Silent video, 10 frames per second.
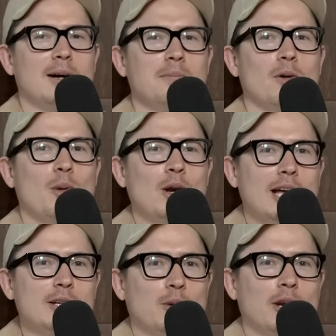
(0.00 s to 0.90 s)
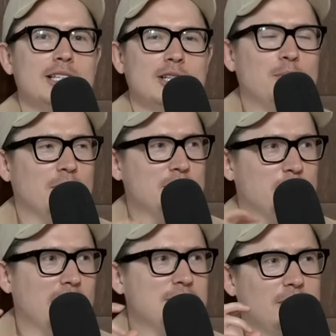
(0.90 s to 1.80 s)
um when I when I did the
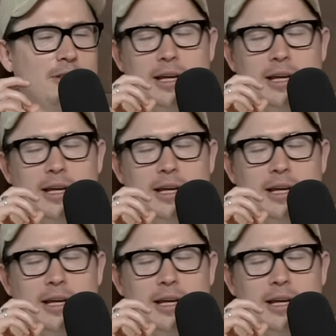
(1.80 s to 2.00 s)
Prince of Preston